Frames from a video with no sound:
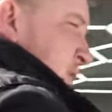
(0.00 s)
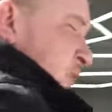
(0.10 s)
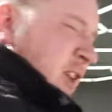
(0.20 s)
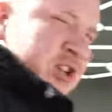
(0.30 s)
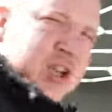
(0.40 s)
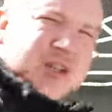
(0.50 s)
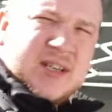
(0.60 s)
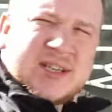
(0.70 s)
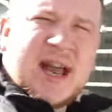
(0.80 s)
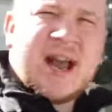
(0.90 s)
Readjusted
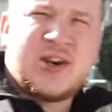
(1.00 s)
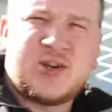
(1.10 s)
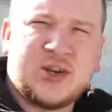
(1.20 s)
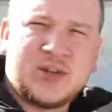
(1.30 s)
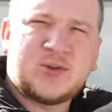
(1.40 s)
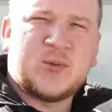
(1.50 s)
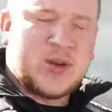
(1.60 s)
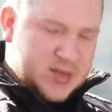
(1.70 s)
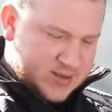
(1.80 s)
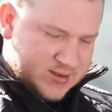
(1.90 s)
its attitude. That's what
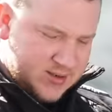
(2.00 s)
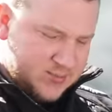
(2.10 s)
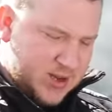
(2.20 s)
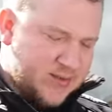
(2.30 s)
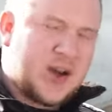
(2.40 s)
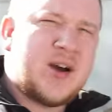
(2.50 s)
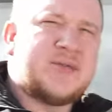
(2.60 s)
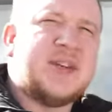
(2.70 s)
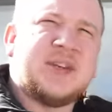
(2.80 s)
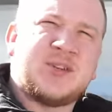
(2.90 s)
my other half
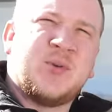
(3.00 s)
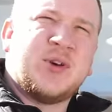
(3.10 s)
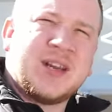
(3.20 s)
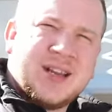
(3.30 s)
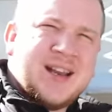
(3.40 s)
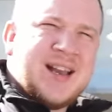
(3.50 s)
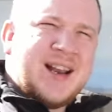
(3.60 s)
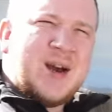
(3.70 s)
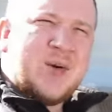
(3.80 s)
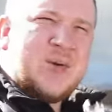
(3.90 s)
needed this morning.
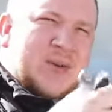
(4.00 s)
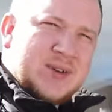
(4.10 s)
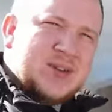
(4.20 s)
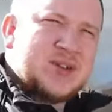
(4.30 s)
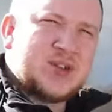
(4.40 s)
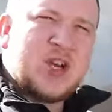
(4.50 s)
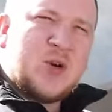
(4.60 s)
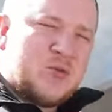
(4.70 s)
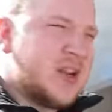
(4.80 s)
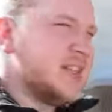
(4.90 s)
Just a
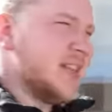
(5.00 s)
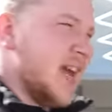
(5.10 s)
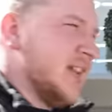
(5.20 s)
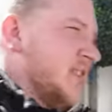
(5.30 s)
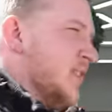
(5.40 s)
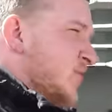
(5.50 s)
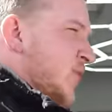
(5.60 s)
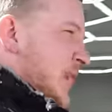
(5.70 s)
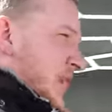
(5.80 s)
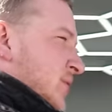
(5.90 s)
little reset to
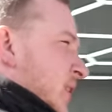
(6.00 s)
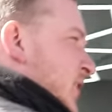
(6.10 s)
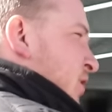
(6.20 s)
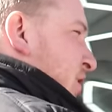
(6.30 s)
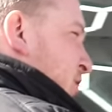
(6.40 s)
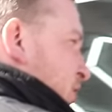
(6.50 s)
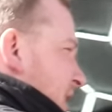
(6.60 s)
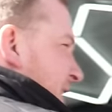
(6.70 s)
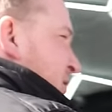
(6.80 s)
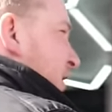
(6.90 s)
readjust your
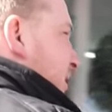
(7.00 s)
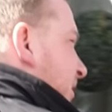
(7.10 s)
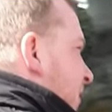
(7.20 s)
attitude.